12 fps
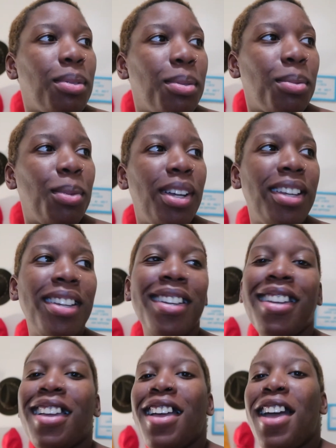what
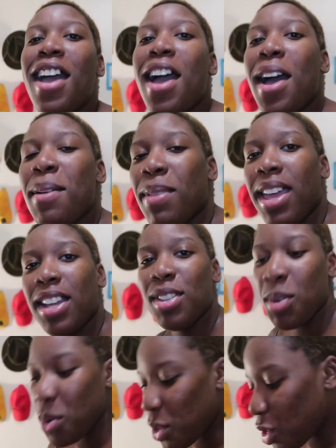i'm like
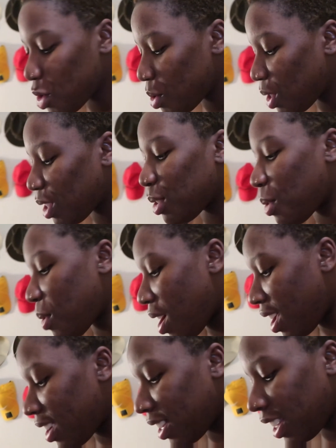those shoes are so
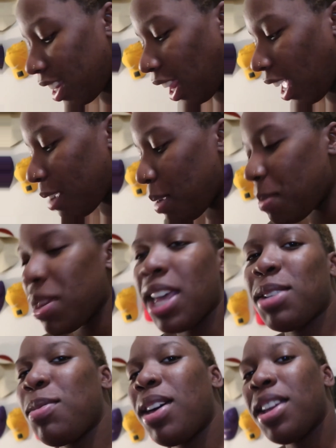ugly like maybe
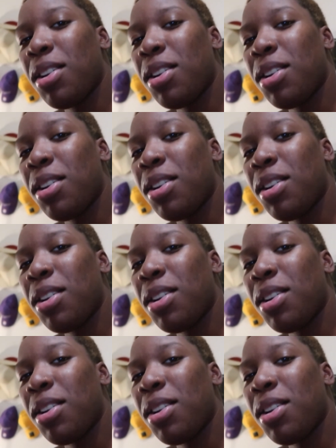that's why they